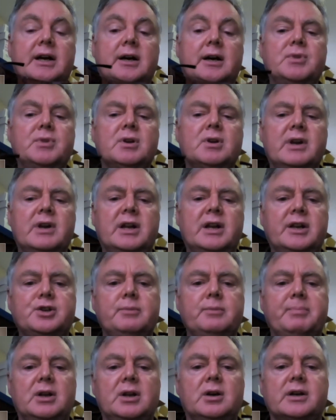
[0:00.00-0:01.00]
You really
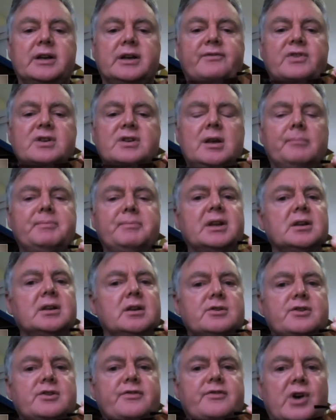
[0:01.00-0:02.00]
should be looking for something
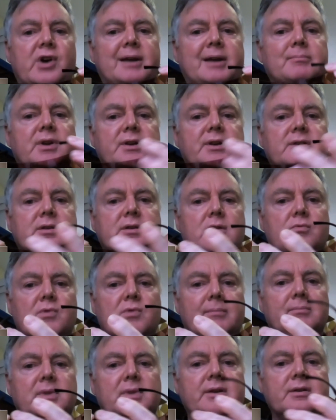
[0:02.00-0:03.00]
that's frameless and
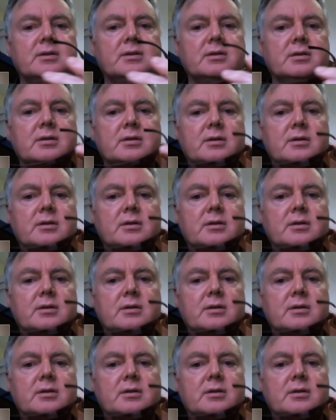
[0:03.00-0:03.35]
rimless,